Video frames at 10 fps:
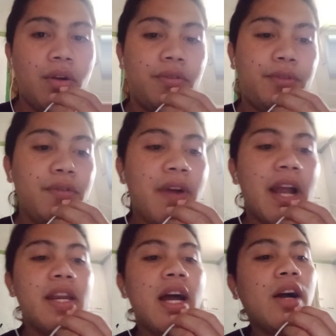
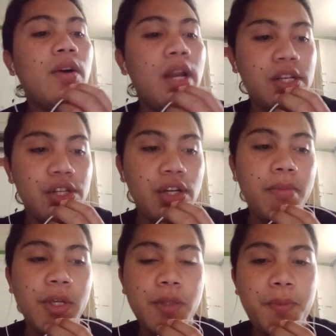provide a collection
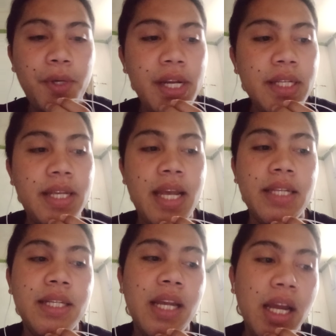of
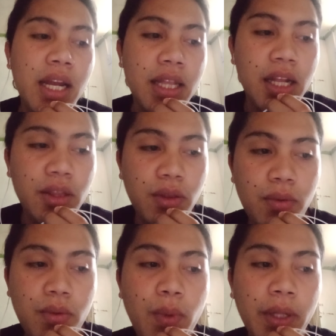experiences that
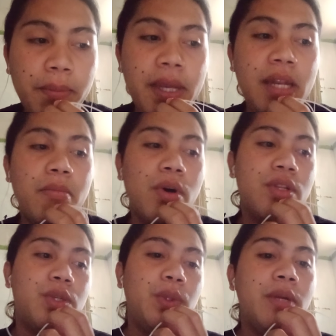will be the
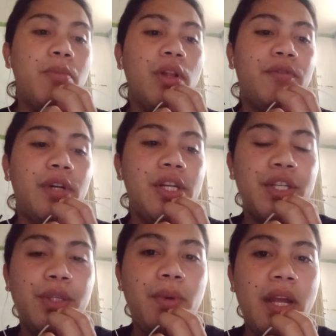most suitable for each
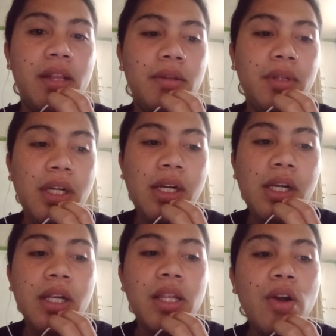student.
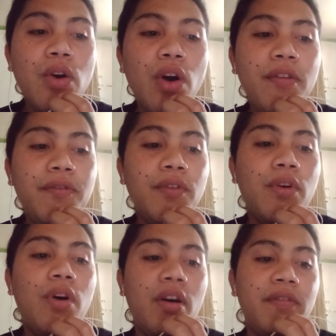The goal
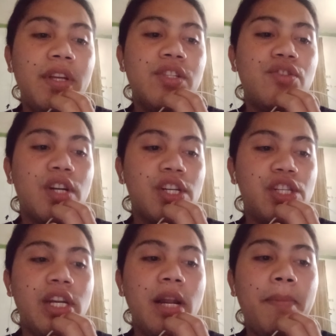of
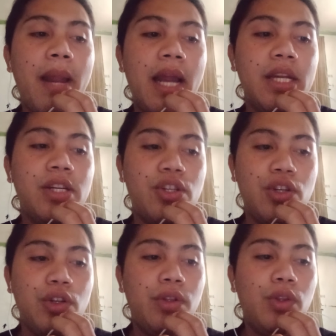instructional planning
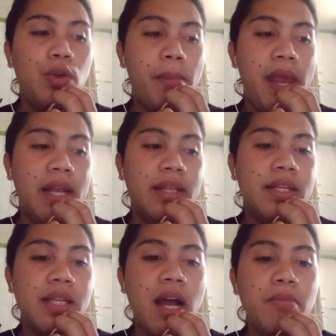should to make
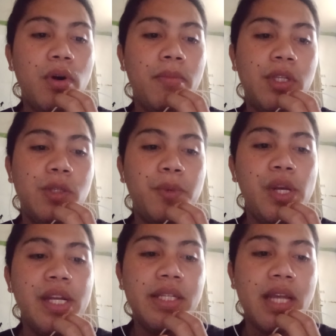the sum of
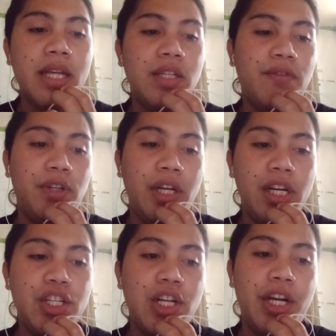experiences for
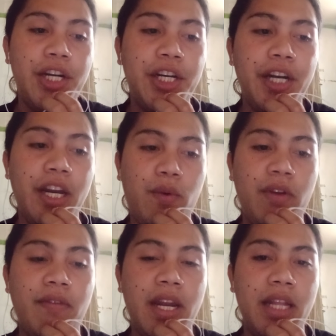each learner
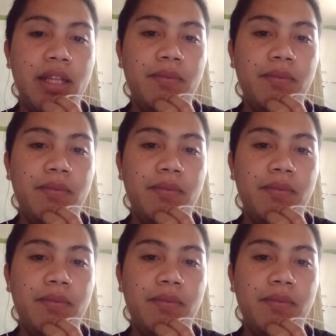equivalent.